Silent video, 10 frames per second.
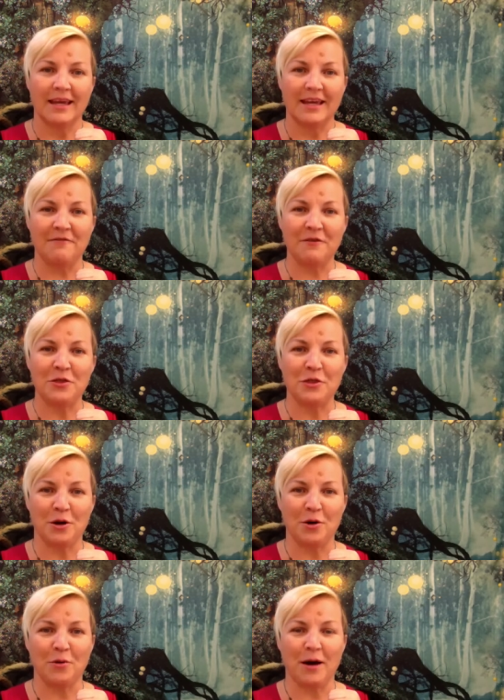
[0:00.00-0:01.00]
Even
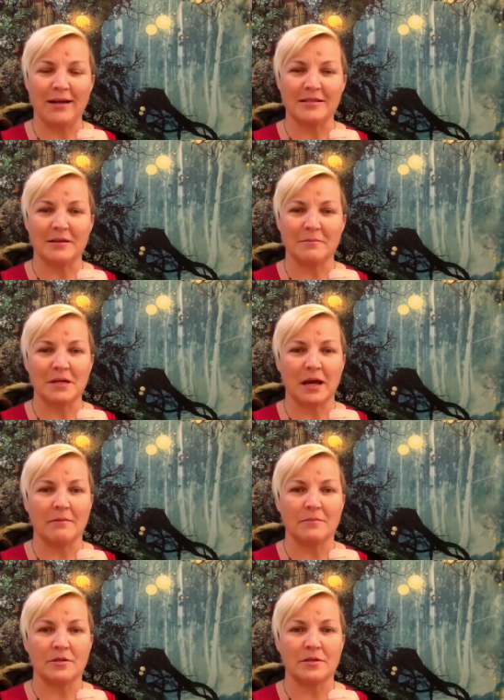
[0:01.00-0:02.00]
though I
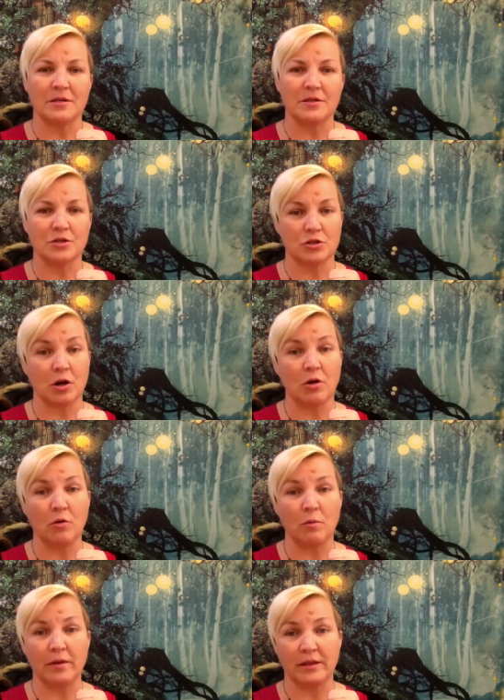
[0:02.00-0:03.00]
sometimes
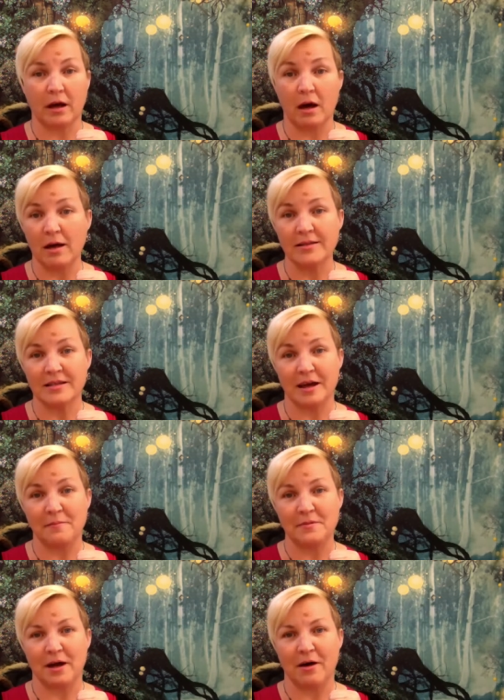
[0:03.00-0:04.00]
struggle with the
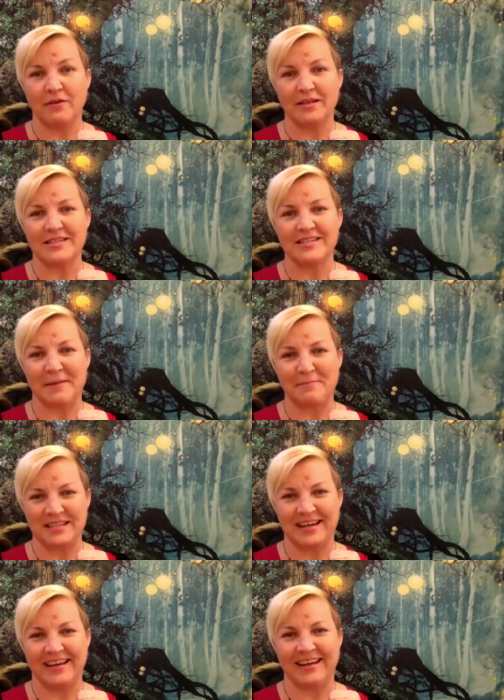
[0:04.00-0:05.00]
concept of
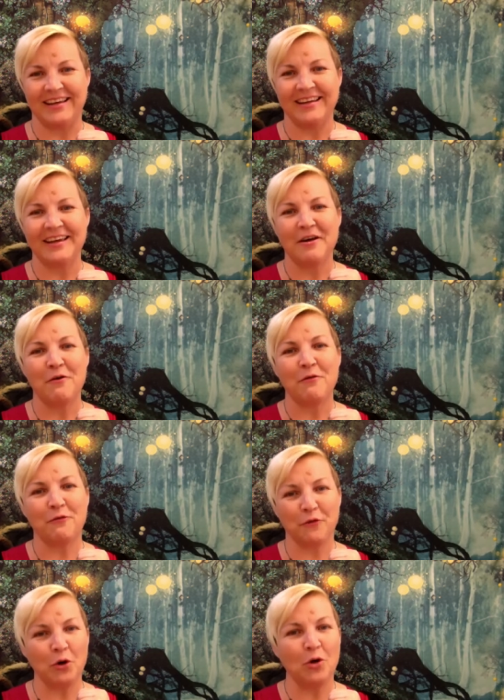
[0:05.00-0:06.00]
accepting
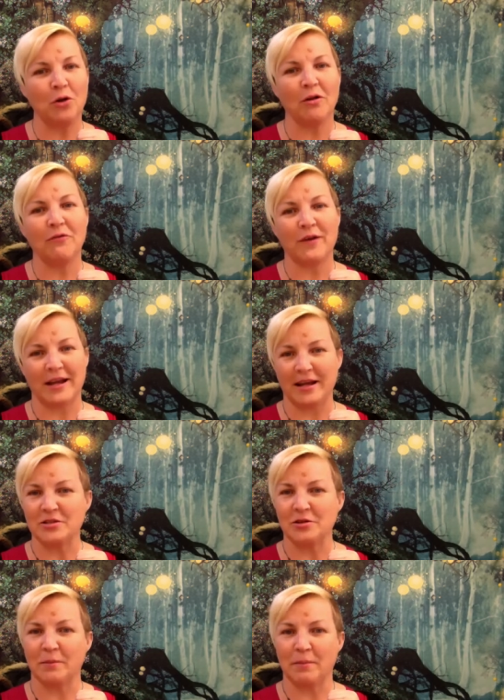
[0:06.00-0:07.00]
full
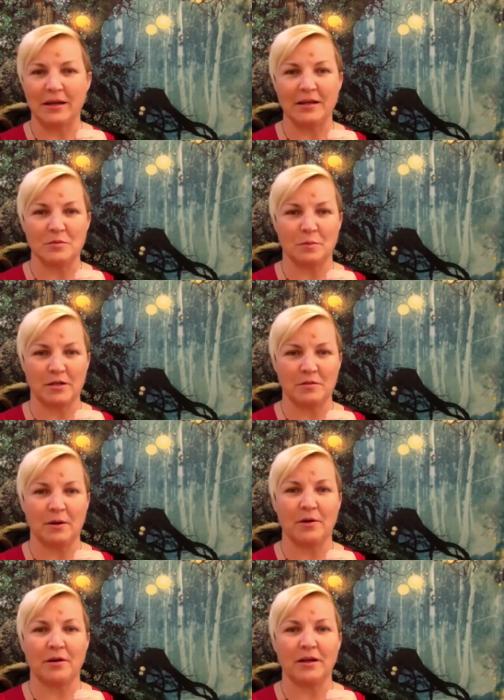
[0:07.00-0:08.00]
financial abundance,
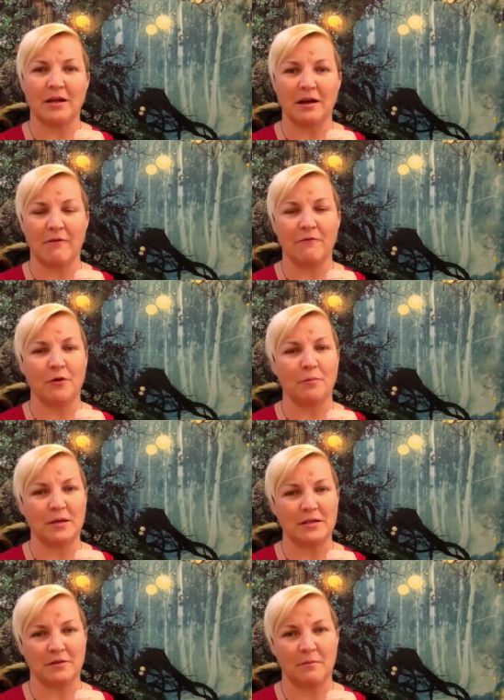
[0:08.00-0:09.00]
prosperity, comfort,
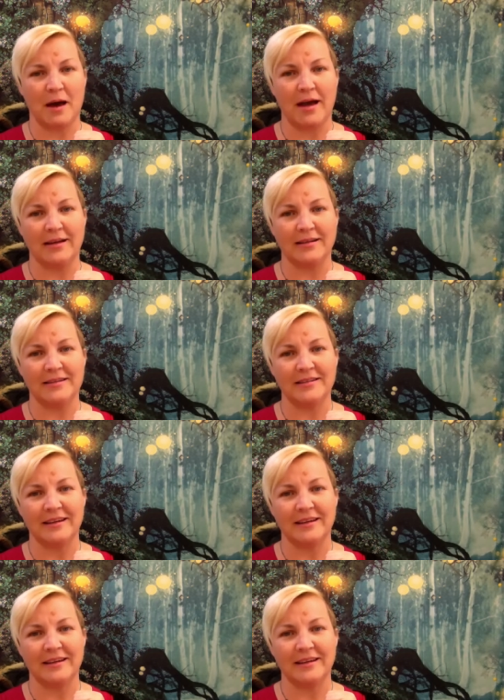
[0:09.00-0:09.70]
peace of mind,